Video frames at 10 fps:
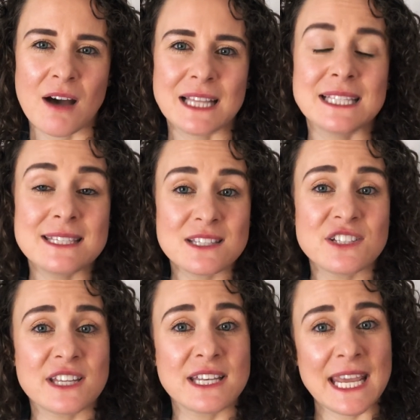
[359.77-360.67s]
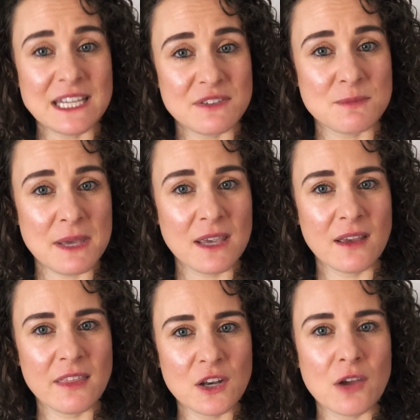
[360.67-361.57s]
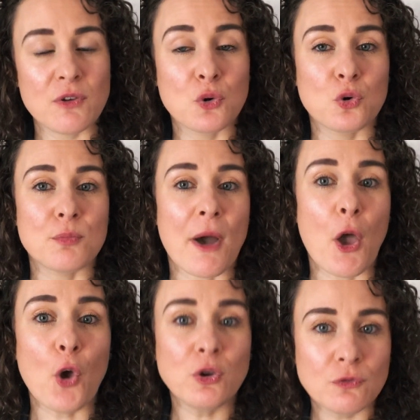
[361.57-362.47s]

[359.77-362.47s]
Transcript: I listen to the native speaker, then I record my own